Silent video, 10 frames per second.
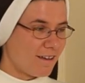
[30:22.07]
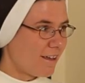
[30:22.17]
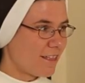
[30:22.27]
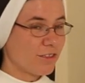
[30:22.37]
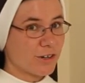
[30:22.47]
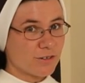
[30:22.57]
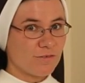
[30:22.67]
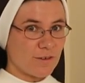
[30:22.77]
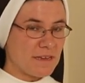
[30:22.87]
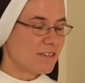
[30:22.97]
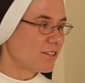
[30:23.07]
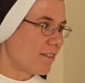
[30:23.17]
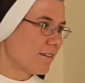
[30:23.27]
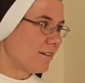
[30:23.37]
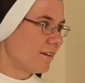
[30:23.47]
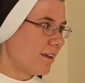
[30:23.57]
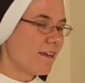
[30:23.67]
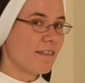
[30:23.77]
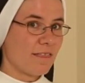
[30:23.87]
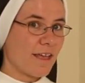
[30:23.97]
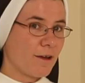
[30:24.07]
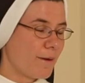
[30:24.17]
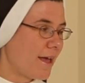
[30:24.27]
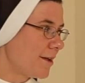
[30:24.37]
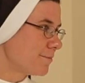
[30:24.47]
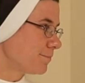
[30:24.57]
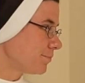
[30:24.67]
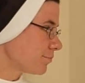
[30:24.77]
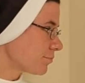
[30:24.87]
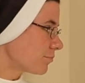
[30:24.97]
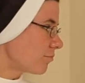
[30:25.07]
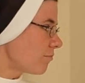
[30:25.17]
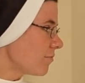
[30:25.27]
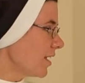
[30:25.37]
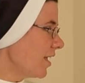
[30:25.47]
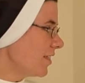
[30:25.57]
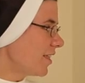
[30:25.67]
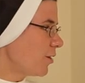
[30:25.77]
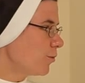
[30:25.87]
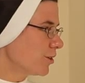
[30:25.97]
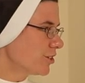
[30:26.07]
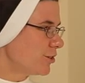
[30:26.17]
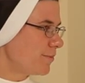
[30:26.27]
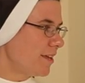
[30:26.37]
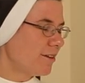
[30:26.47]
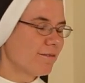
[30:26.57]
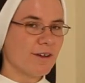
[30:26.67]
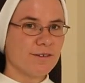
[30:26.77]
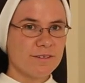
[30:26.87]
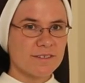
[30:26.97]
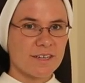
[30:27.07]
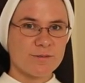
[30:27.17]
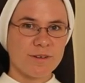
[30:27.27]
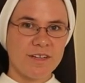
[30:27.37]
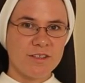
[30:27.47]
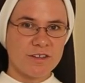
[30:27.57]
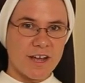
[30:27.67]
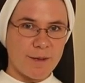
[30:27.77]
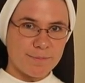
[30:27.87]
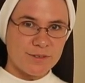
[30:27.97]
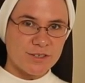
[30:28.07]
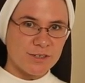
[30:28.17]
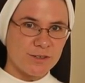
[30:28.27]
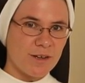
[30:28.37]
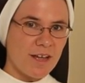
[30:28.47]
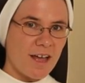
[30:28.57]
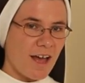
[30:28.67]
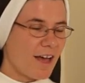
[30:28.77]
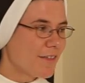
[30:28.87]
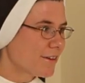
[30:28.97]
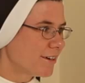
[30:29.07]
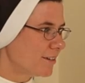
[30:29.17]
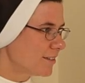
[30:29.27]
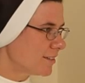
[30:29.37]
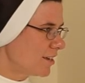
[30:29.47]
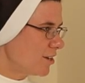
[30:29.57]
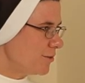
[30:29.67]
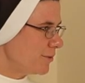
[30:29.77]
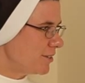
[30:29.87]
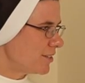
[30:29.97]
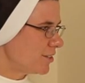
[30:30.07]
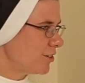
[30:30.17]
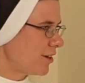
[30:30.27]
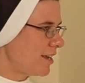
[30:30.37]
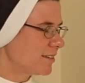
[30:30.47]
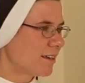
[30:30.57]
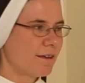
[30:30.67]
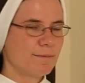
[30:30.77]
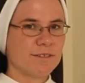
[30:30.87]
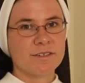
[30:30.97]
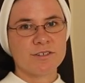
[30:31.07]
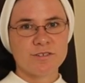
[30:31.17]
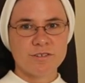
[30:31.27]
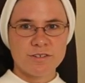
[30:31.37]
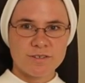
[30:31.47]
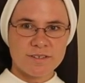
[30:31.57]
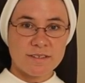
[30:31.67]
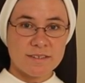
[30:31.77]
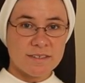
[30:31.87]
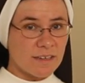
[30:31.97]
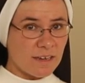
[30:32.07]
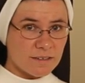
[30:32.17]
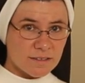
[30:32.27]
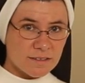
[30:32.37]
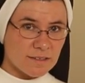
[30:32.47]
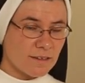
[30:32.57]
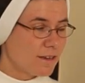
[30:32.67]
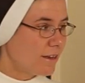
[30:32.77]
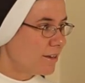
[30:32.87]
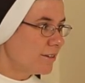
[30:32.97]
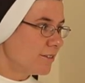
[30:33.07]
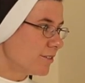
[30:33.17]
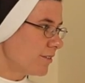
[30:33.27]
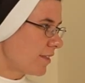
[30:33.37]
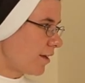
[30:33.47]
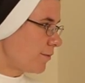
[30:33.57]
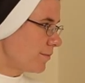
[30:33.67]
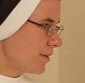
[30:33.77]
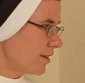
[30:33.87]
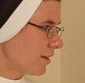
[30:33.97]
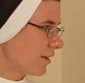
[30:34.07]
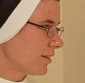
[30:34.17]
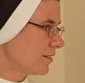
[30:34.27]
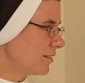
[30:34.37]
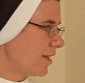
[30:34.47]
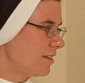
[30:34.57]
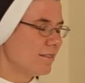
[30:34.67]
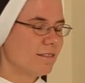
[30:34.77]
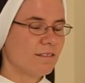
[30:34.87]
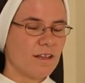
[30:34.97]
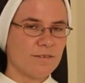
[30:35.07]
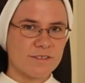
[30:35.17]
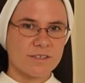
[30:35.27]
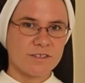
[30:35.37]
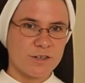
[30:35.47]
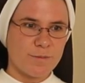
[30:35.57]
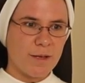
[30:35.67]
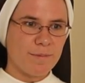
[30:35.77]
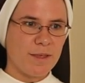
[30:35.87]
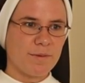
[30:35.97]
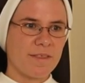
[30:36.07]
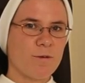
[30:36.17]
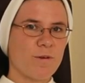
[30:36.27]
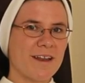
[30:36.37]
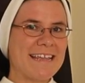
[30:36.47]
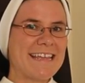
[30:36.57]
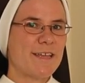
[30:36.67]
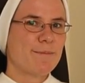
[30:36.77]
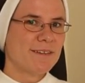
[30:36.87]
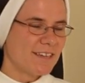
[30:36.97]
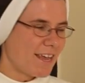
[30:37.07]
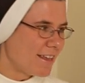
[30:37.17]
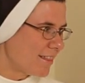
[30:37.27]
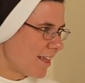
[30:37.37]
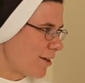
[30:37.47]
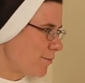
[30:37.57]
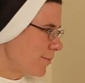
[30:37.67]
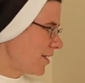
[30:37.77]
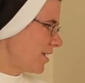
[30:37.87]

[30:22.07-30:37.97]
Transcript: and learn from each other in that way. They worship heroes and really look up to others, which is a great time to introduce the saints to them. They love to learn about people. They want to imitate them.